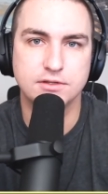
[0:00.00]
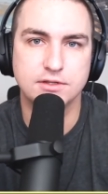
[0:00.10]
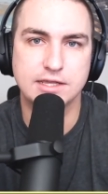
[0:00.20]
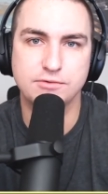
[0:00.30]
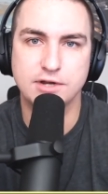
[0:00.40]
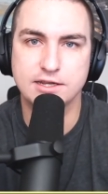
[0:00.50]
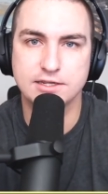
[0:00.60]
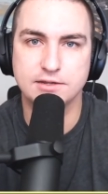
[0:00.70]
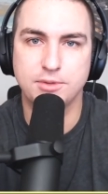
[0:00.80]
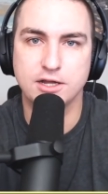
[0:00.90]
Like when I
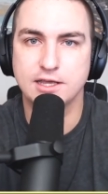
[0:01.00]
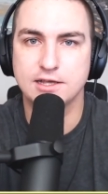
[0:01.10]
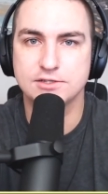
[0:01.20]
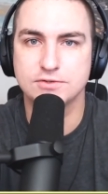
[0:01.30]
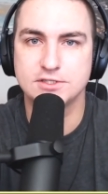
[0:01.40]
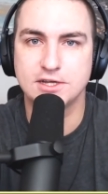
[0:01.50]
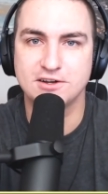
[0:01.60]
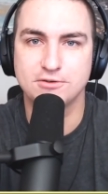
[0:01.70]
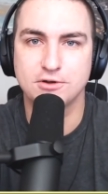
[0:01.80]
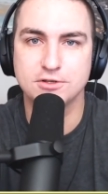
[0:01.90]
did a podcast with
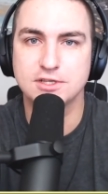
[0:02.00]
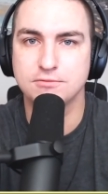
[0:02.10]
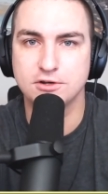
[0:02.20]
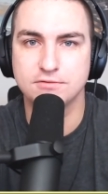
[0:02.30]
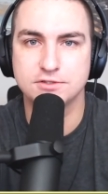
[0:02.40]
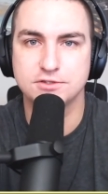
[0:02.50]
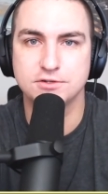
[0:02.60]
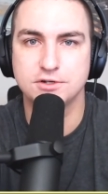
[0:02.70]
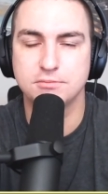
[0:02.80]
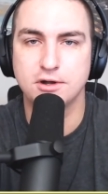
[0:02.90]
Sarah Gross, I went over
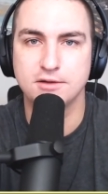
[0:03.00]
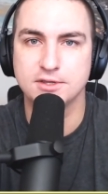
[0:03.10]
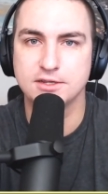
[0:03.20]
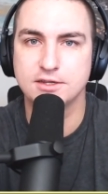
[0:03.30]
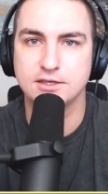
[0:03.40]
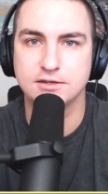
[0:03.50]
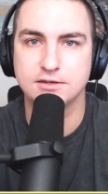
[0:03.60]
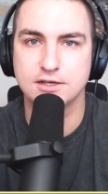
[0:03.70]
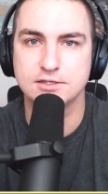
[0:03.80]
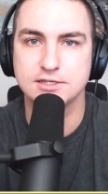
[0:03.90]
to her apartment in
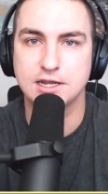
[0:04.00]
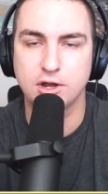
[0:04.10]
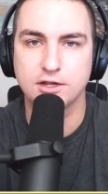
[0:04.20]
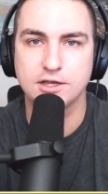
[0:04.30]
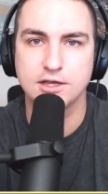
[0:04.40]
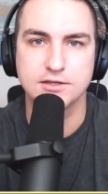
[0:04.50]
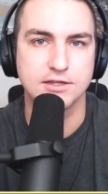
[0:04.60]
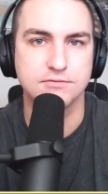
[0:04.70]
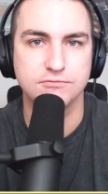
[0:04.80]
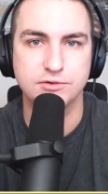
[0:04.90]
Santa Monica
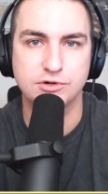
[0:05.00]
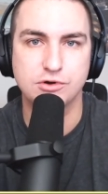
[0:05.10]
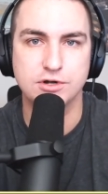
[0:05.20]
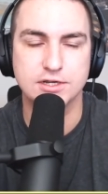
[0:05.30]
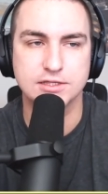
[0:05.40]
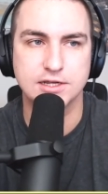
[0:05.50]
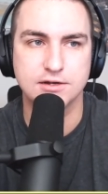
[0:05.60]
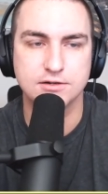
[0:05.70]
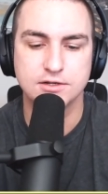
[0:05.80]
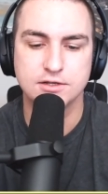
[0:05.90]
and we recorded it
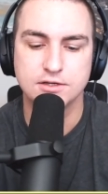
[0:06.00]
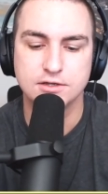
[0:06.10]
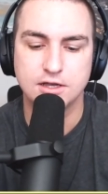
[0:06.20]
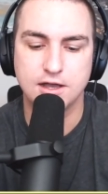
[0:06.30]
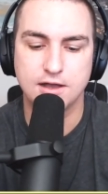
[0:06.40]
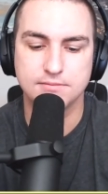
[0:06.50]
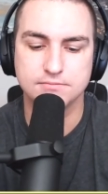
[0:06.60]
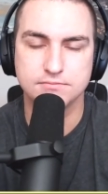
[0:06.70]
there. Um,